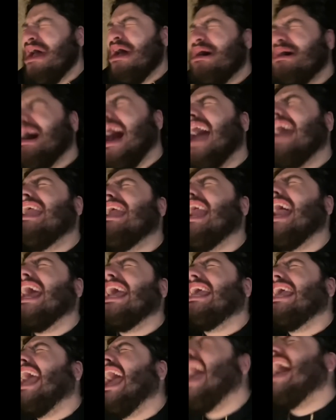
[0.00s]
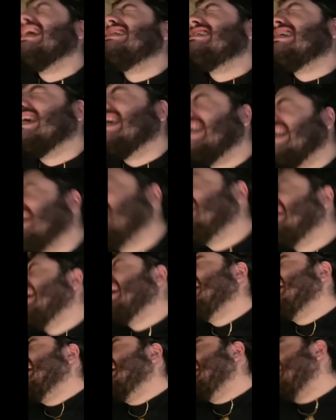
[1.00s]
Why did I catch it?
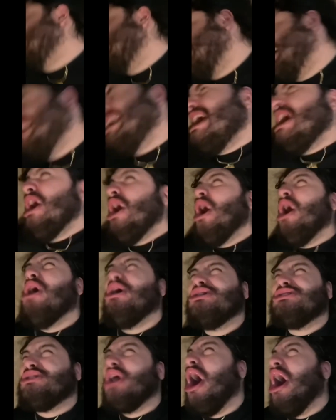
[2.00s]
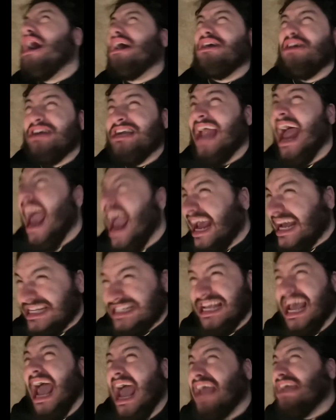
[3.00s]
Who's throwing
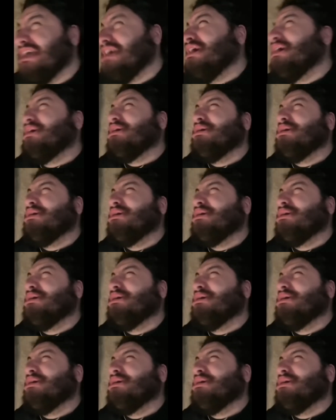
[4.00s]
grenades at you?